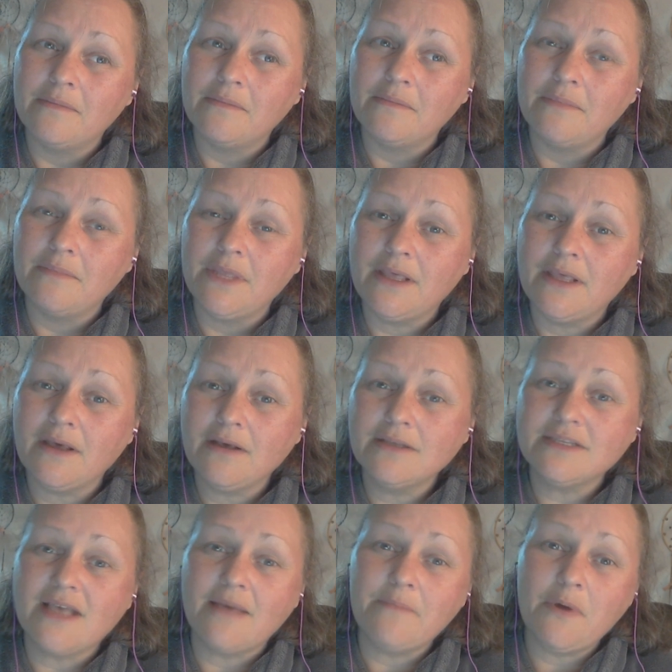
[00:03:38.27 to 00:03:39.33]
because
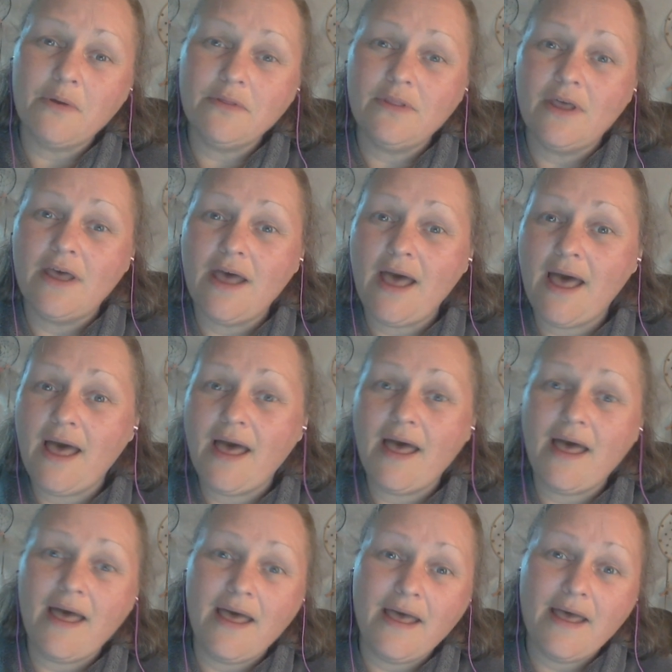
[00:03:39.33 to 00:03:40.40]
I'm on the
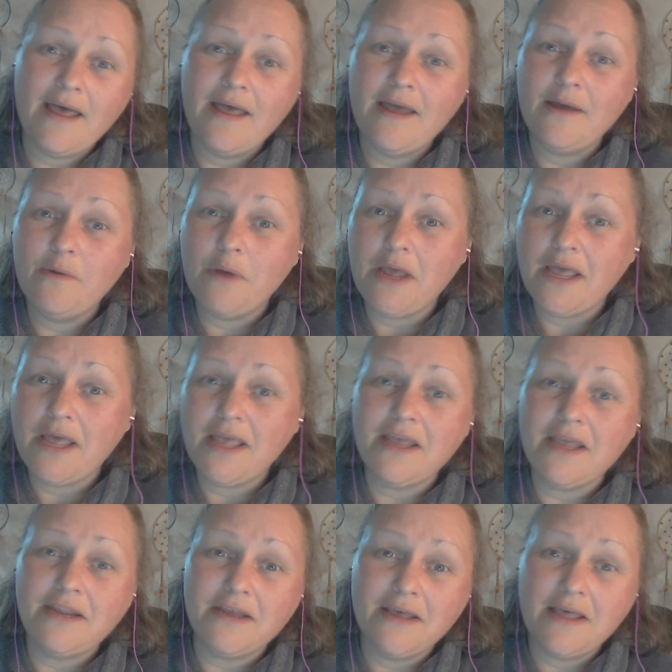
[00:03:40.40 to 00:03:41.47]

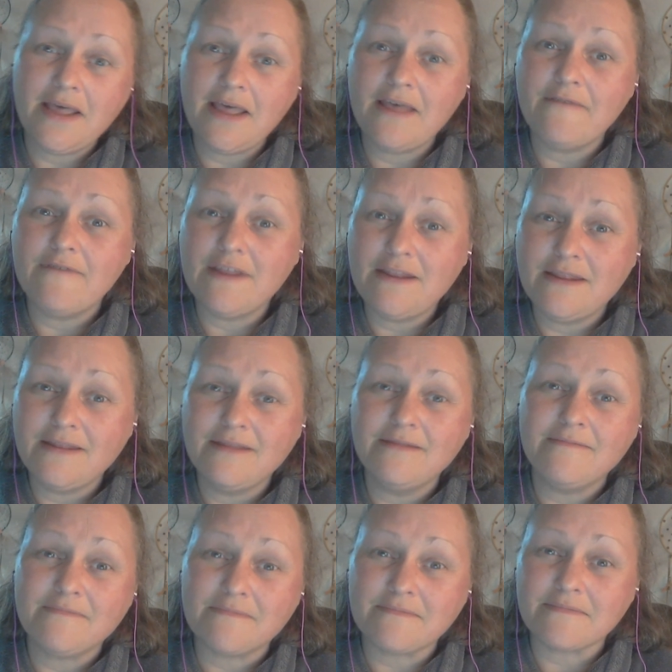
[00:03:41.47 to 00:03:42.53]
highway to heaven,
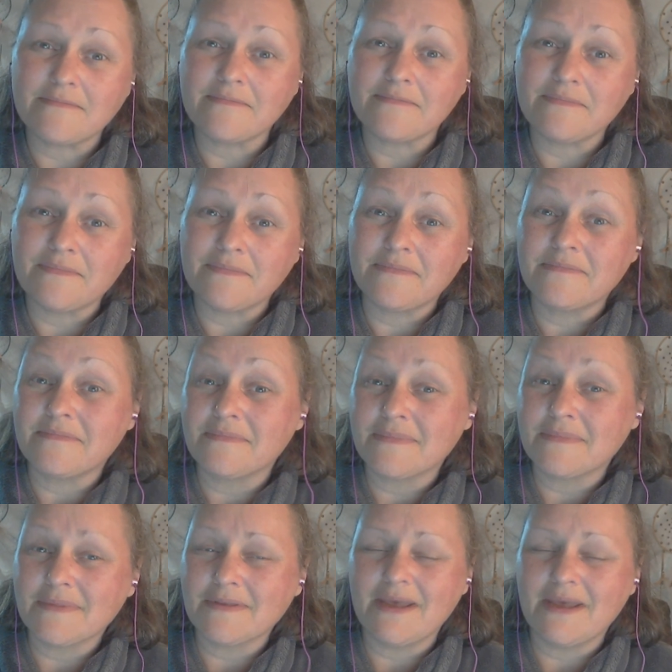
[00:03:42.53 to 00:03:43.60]

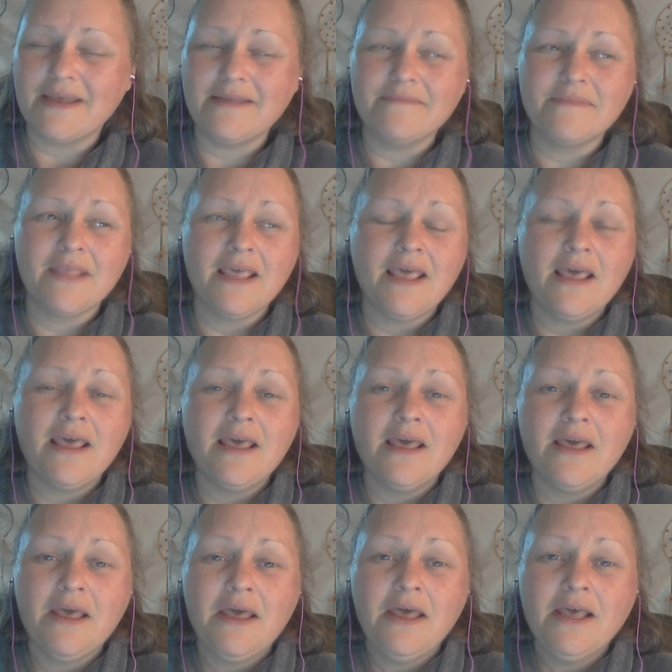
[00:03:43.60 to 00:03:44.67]
right?
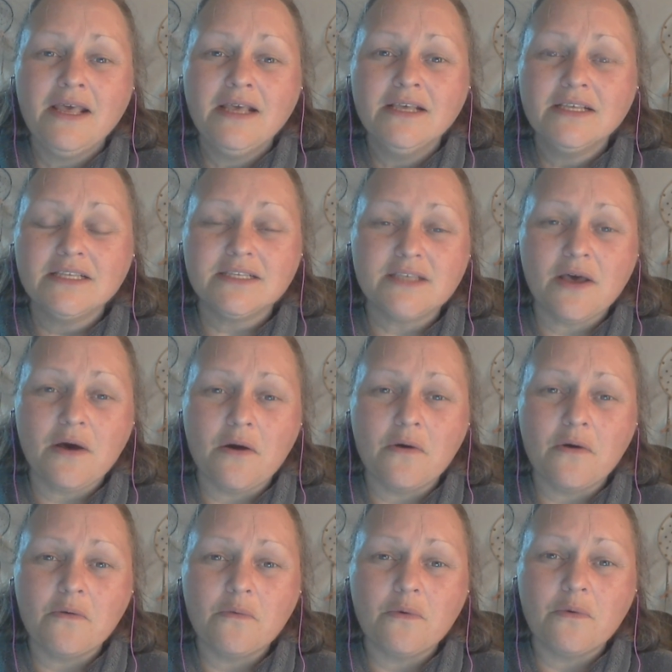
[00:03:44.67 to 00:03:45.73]

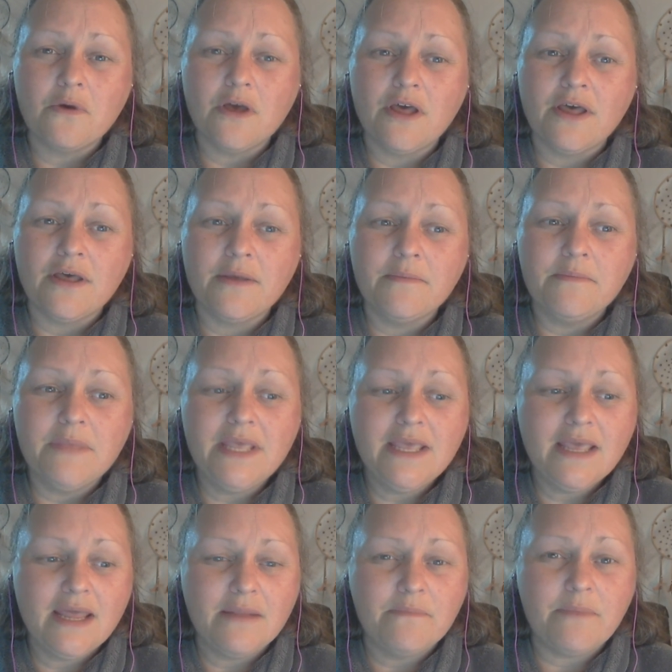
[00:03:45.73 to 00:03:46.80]
So,
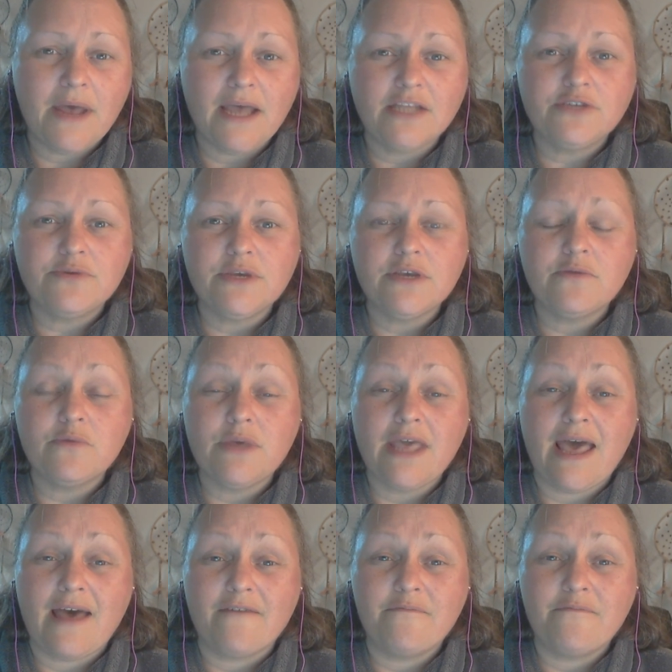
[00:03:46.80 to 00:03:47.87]
me and Patrick, we
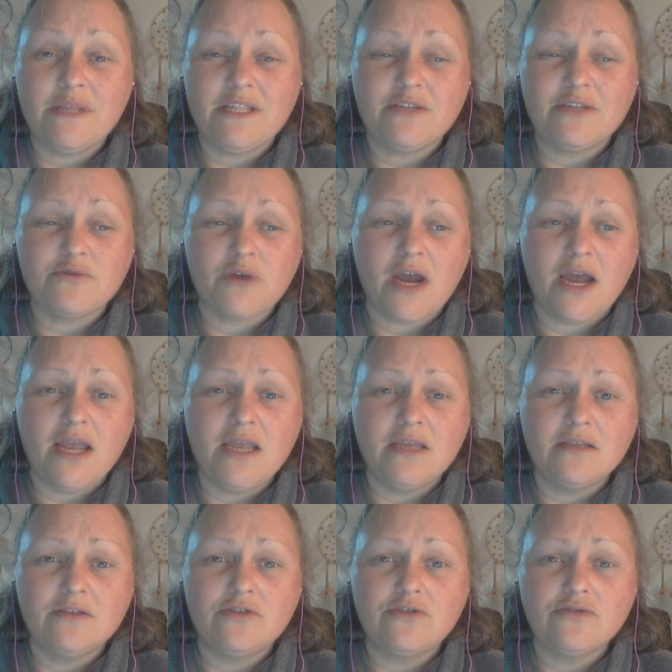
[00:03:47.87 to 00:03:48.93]
have been
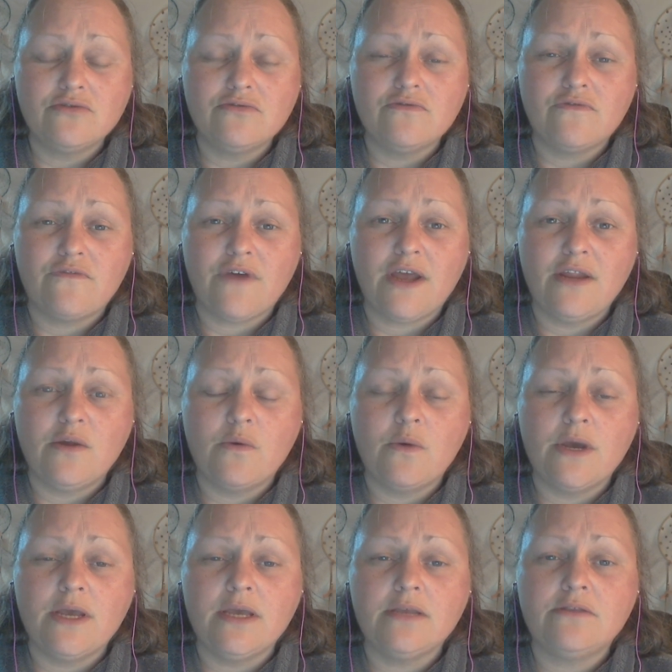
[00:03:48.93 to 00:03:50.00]
trying to find a
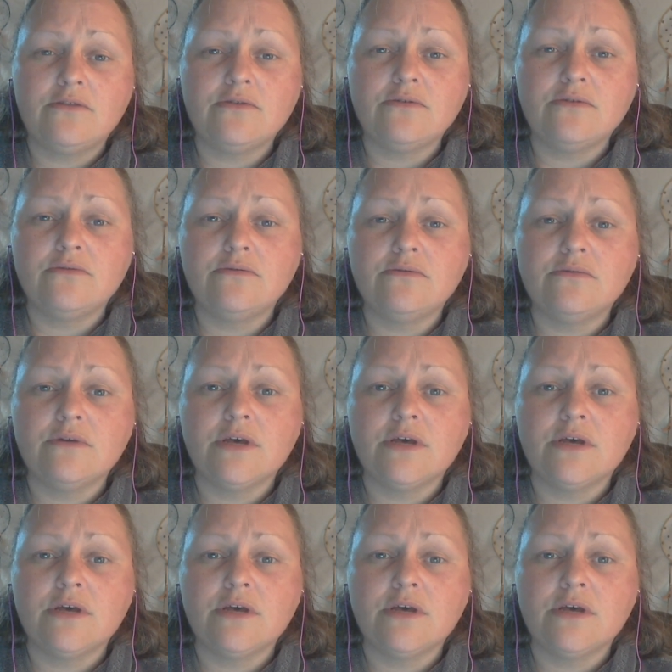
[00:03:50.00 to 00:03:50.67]
way to,